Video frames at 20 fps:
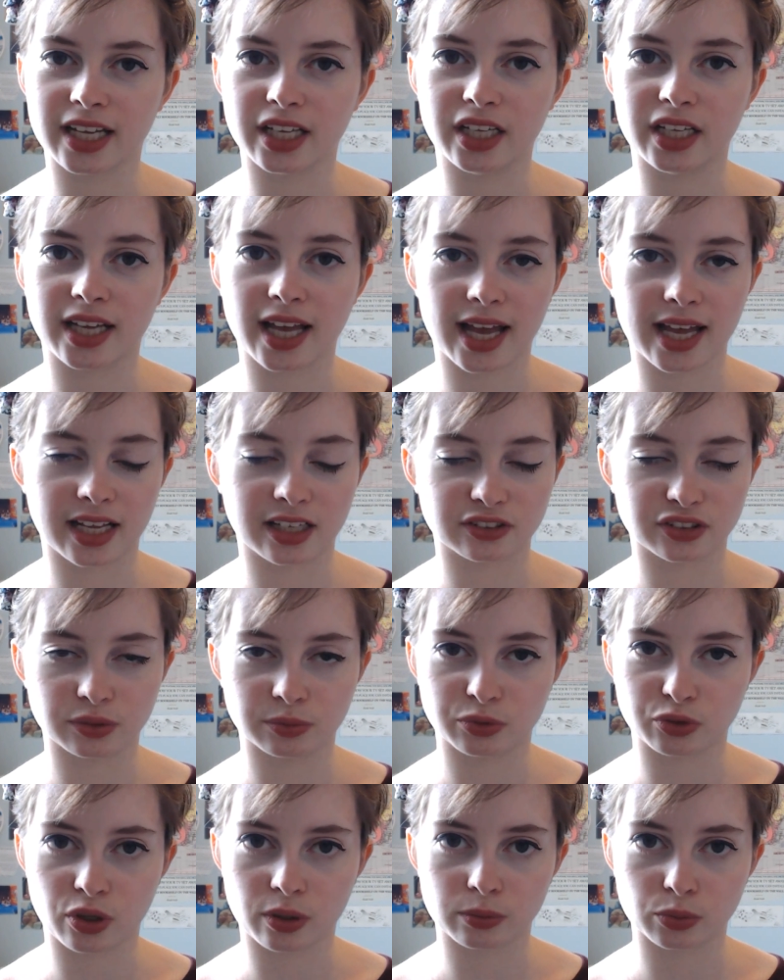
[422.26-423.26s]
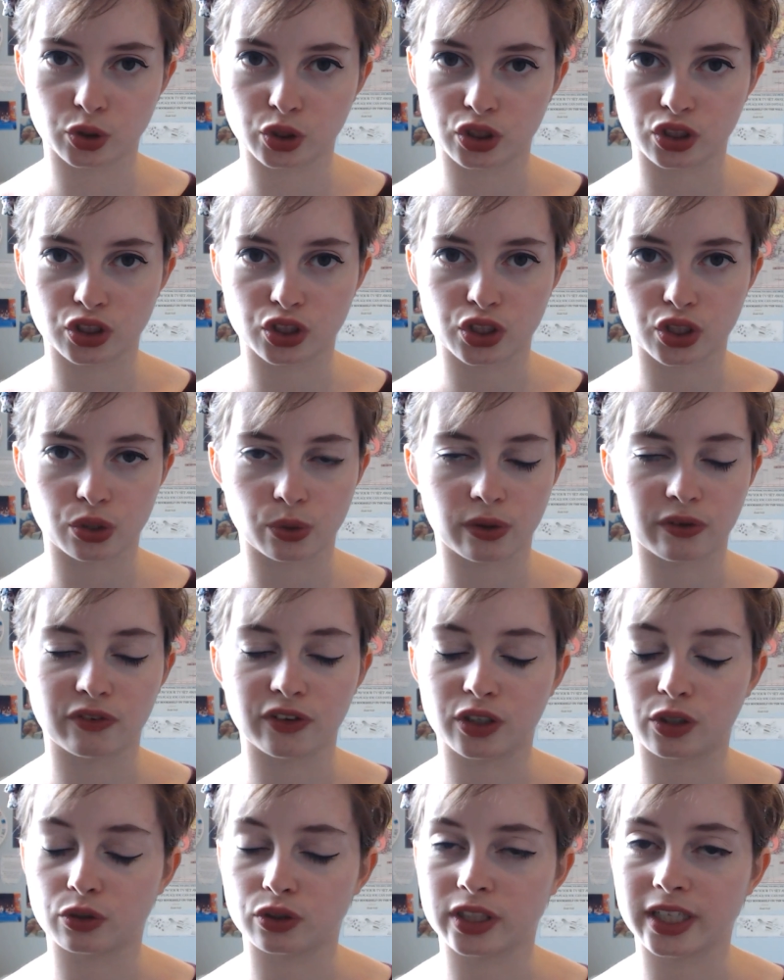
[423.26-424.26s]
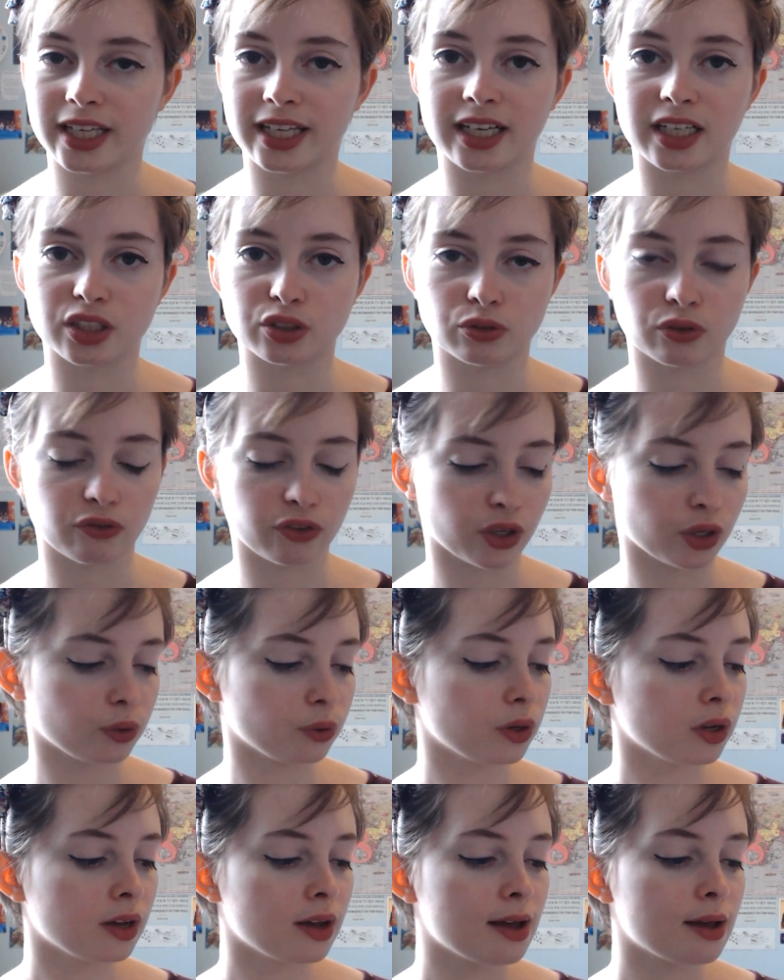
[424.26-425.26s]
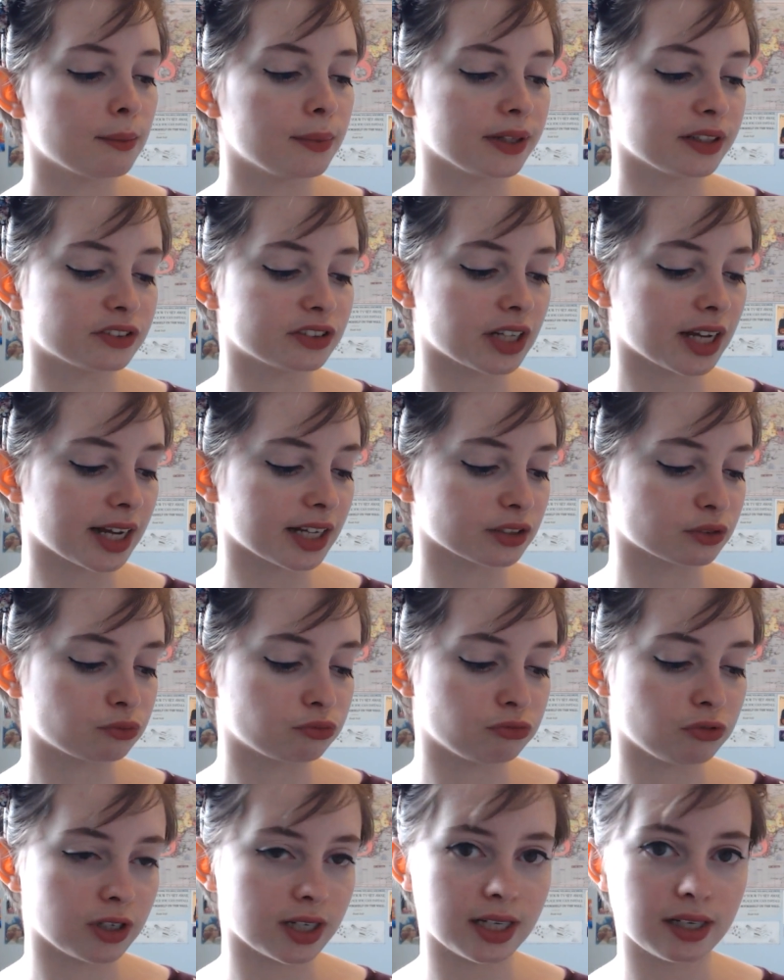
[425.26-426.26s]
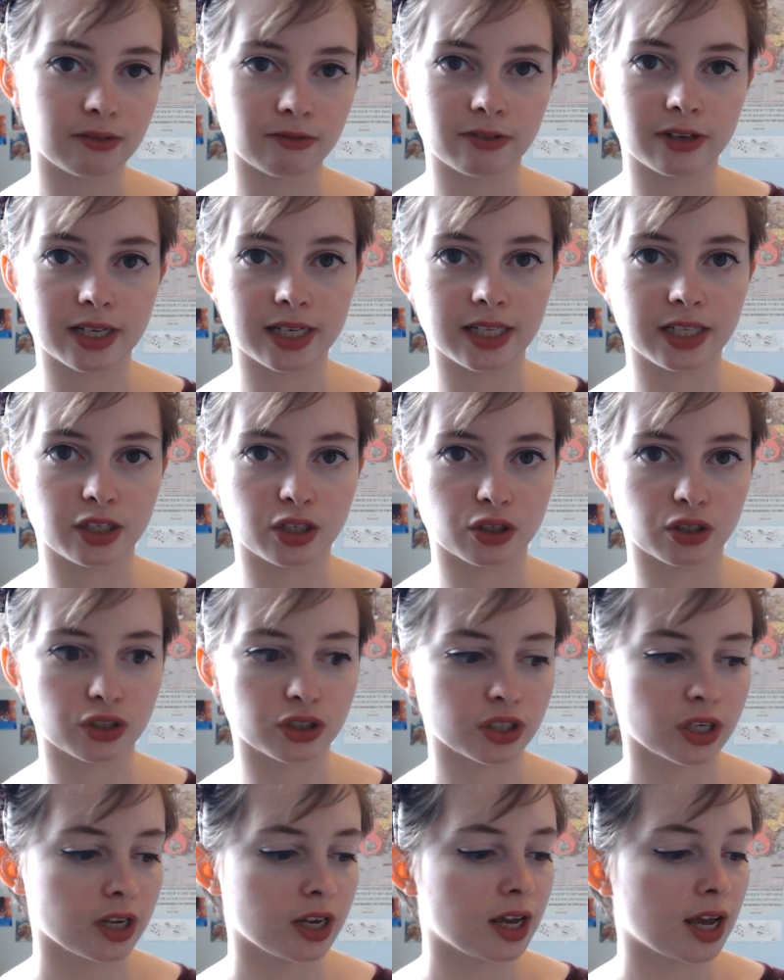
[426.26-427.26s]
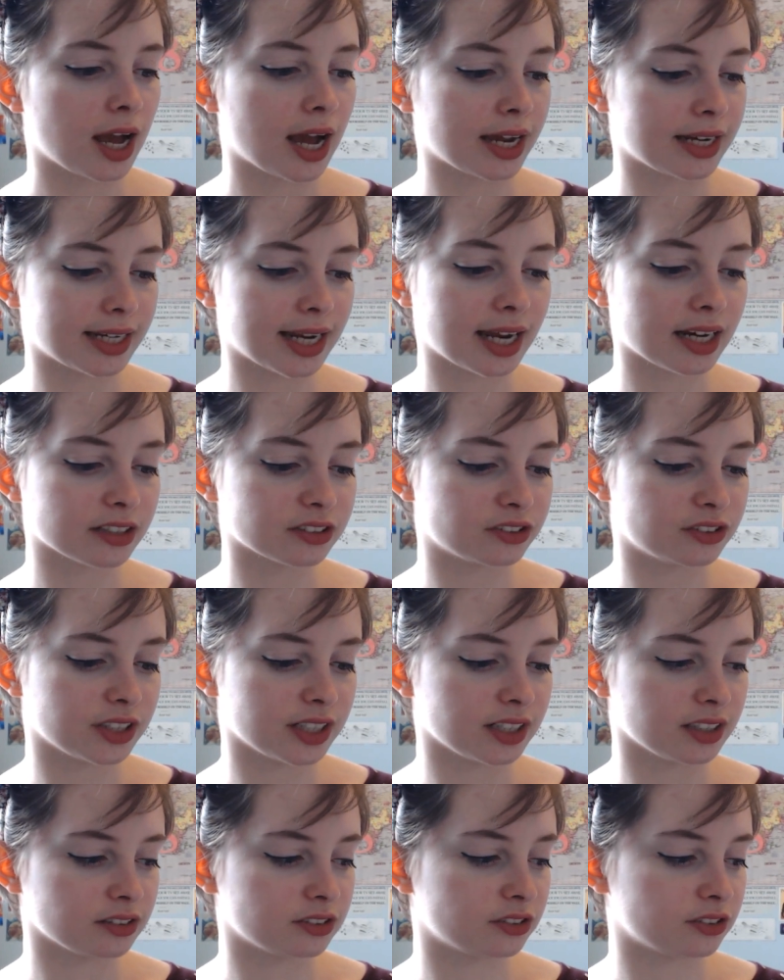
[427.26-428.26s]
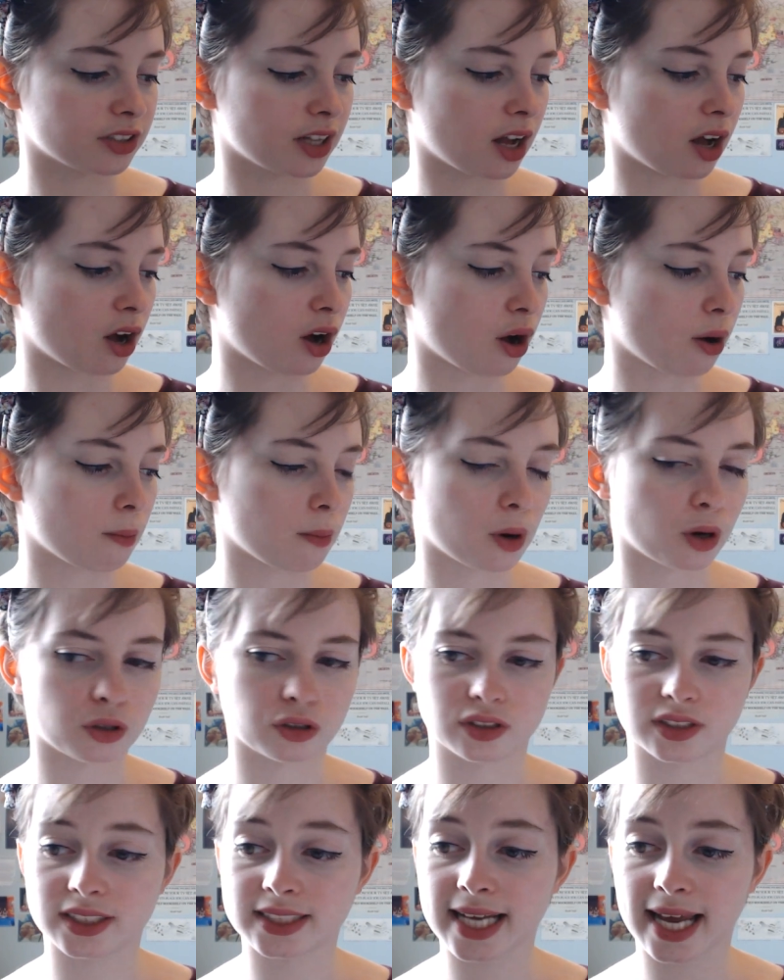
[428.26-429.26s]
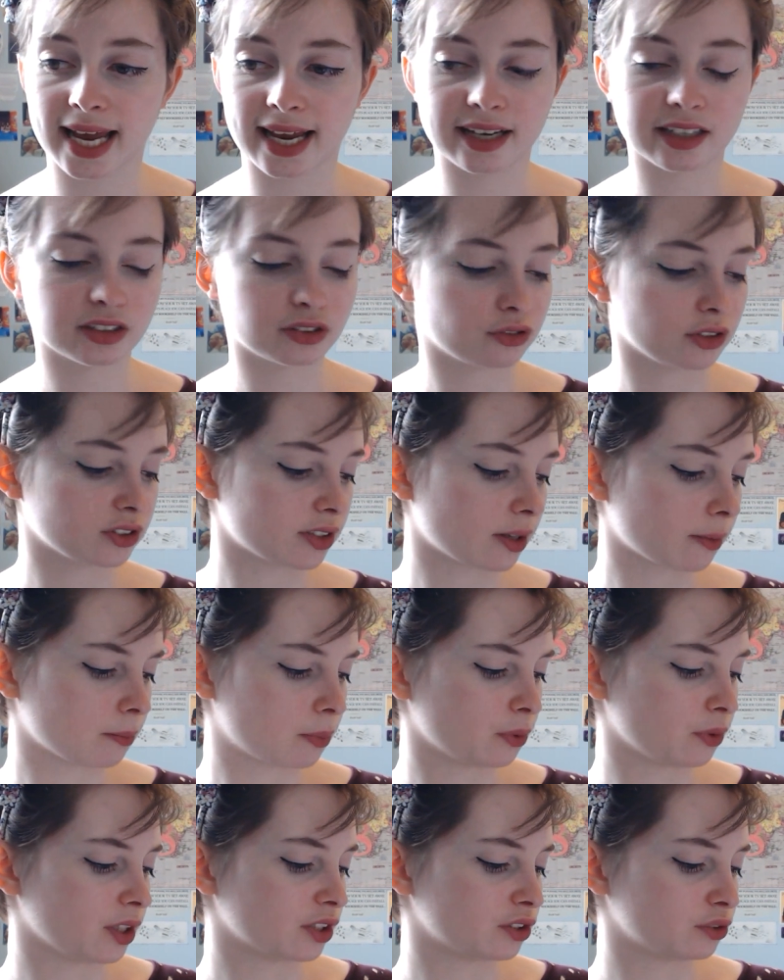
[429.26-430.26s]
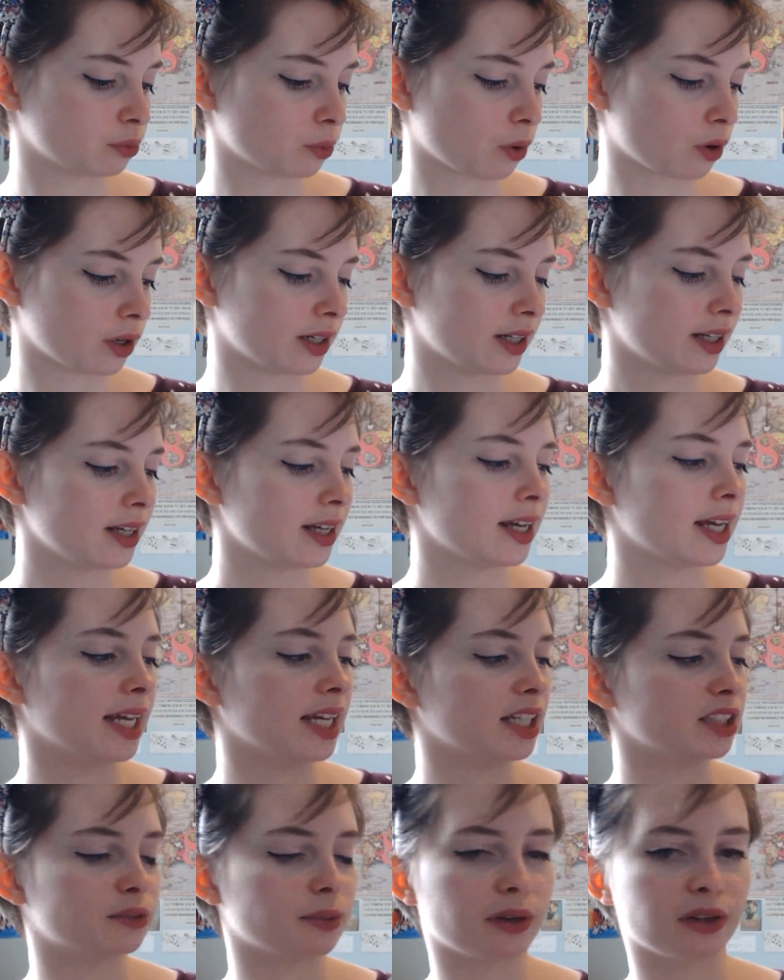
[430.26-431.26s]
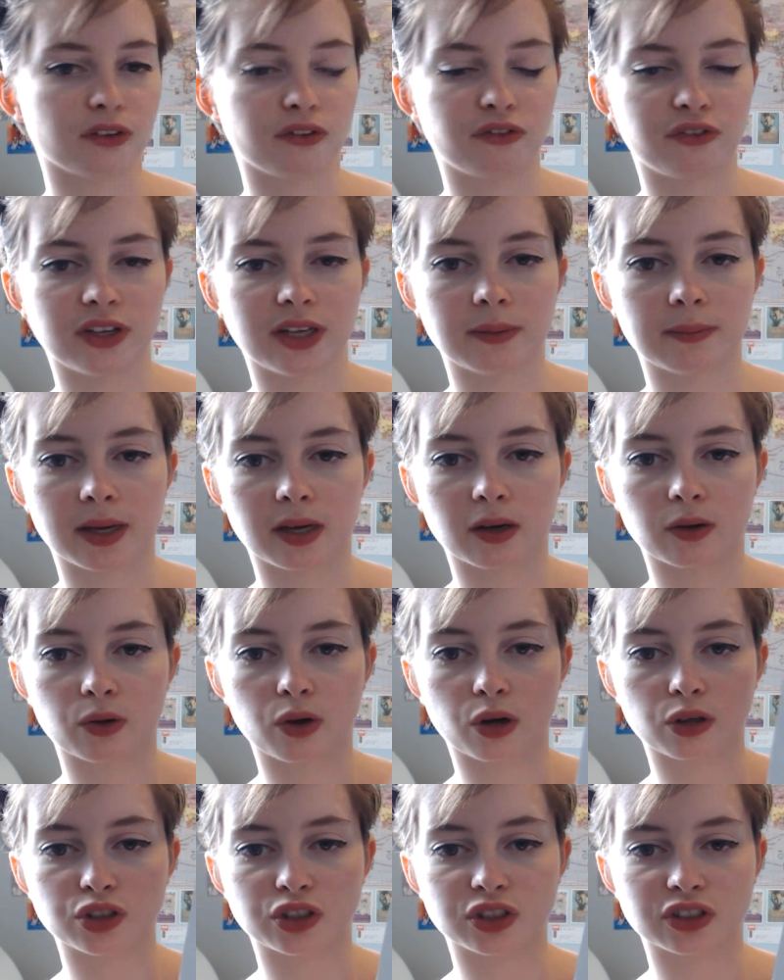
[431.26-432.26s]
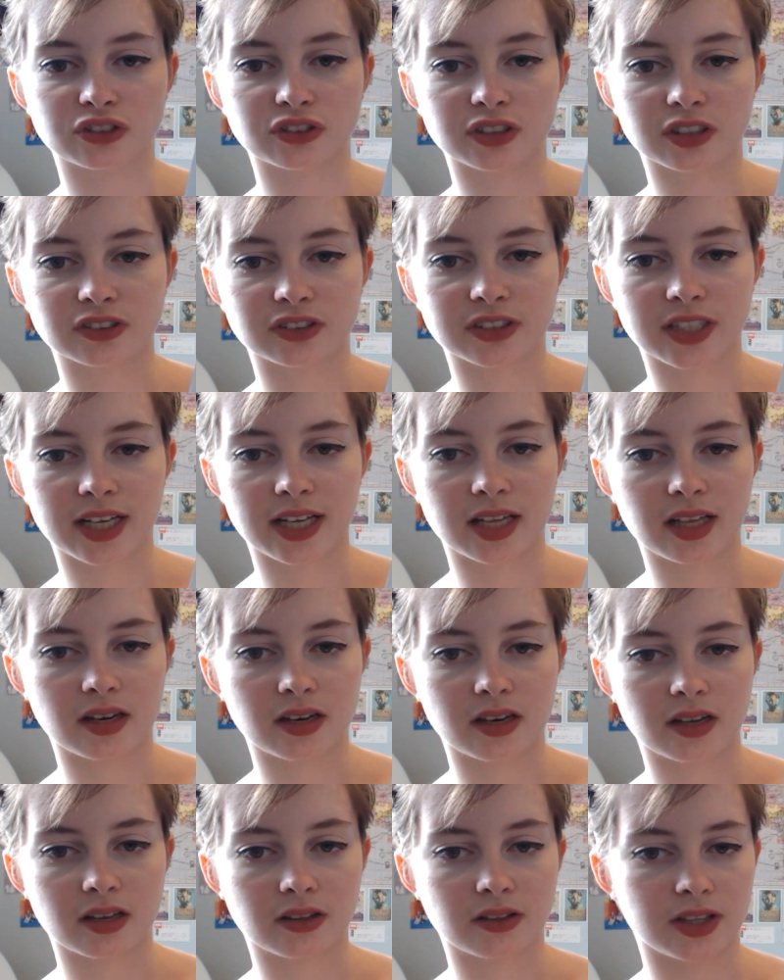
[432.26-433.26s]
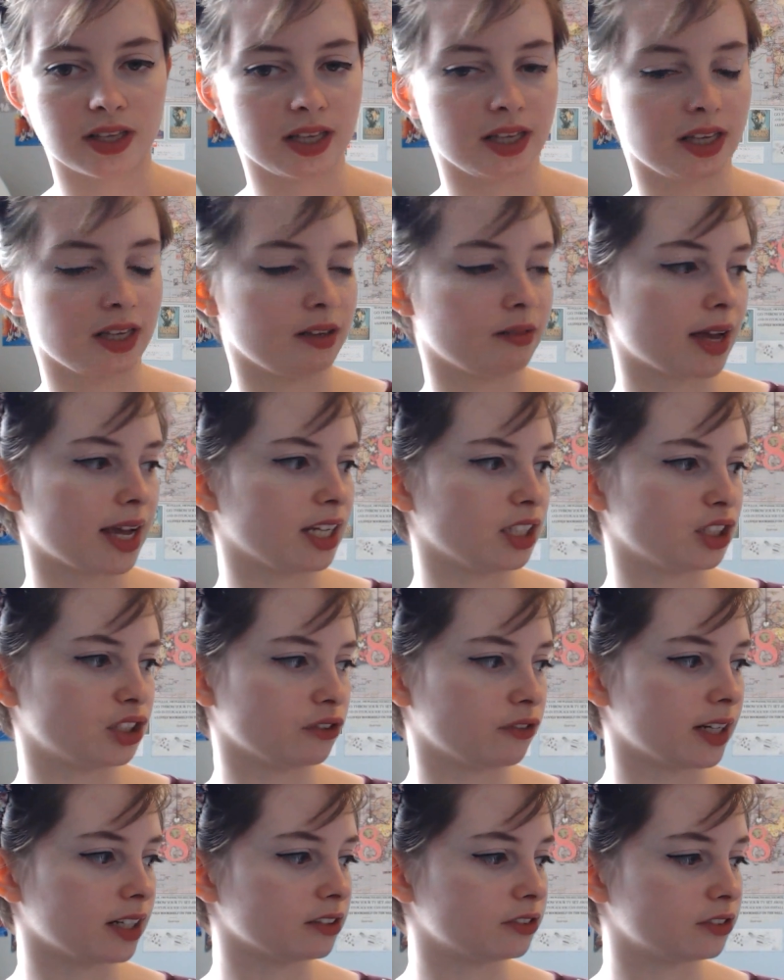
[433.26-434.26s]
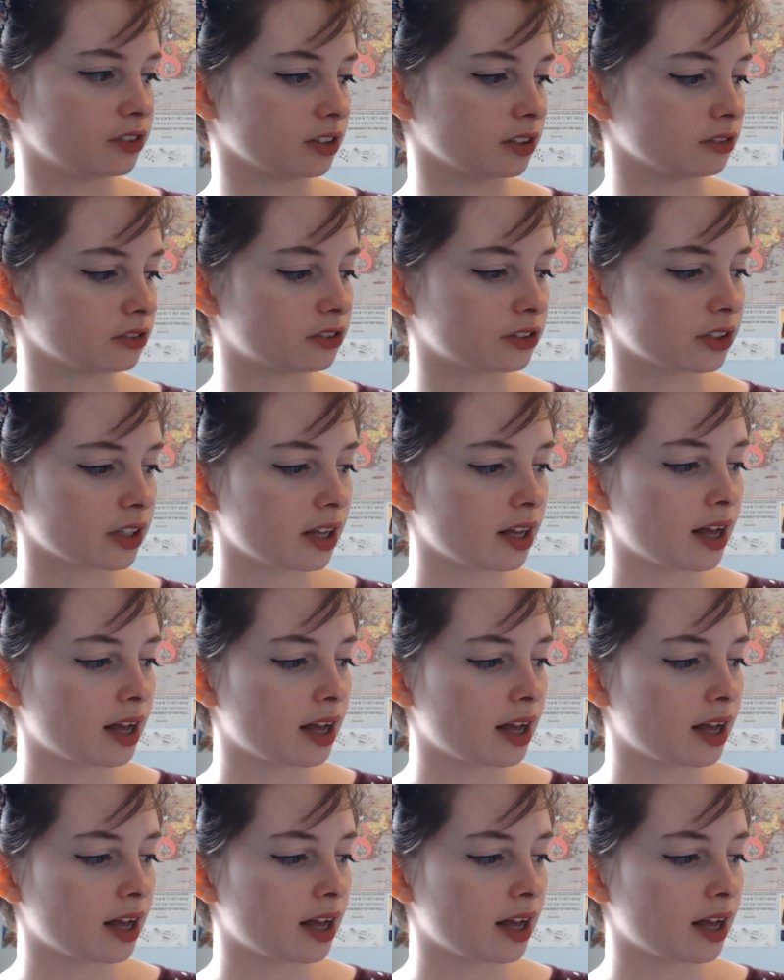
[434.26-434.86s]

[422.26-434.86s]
getting a subscription to a thing called the English Review, because it has really, really good analysis on text. For example, this one is about the female consciousness in the Age of Innocence,